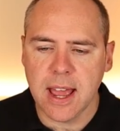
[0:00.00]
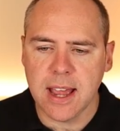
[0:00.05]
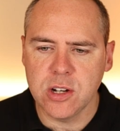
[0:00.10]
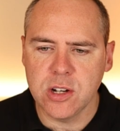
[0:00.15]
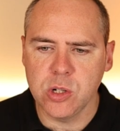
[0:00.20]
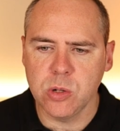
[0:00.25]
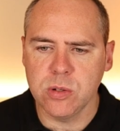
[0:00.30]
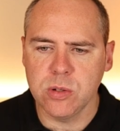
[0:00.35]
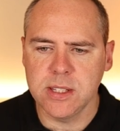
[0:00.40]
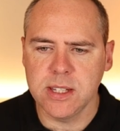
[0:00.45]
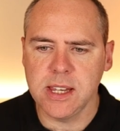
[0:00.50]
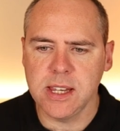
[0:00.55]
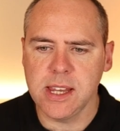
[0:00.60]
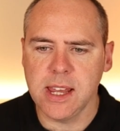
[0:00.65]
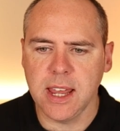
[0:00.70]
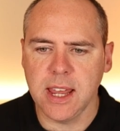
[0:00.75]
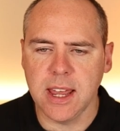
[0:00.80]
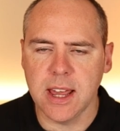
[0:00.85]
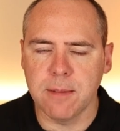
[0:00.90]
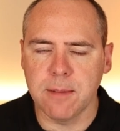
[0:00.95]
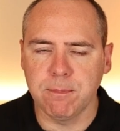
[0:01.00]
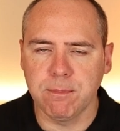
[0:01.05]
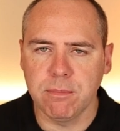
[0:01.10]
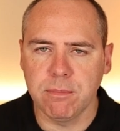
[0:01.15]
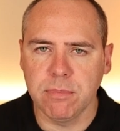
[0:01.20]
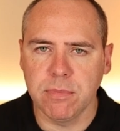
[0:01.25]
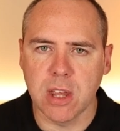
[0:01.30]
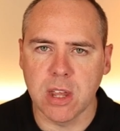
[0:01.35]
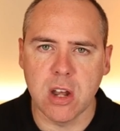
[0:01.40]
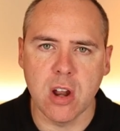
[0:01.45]
As you'll see here,
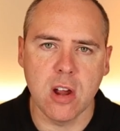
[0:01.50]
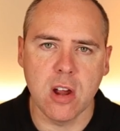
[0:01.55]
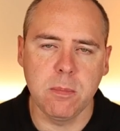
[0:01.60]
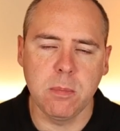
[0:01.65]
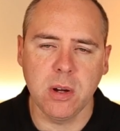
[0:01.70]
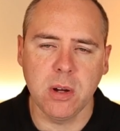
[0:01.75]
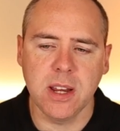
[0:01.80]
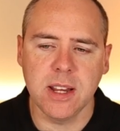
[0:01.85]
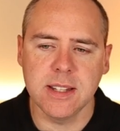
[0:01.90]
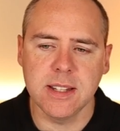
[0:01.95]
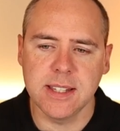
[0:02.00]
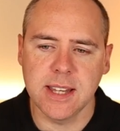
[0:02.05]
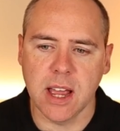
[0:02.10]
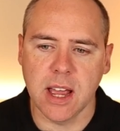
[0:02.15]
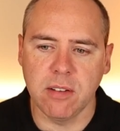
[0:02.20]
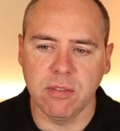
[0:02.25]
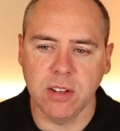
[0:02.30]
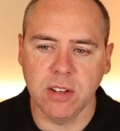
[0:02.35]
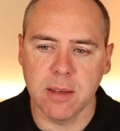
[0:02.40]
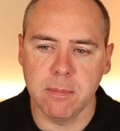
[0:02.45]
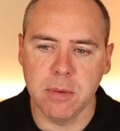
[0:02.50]
the notebook itself